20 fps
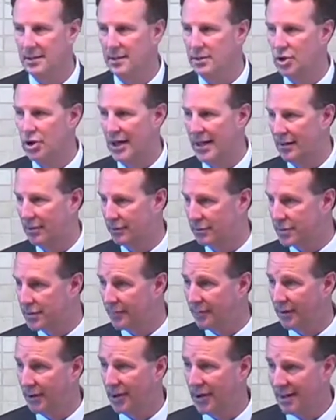The challenge
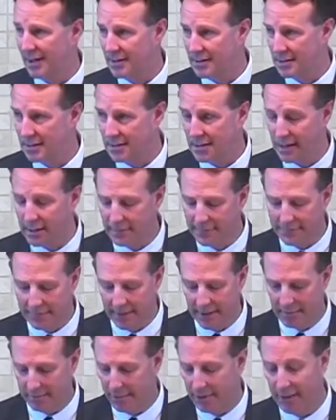for us as our
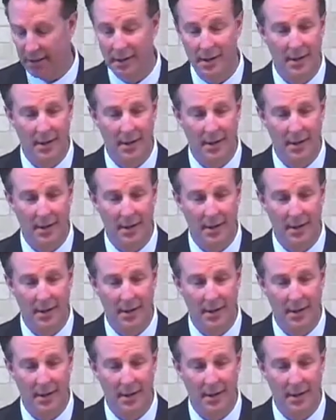family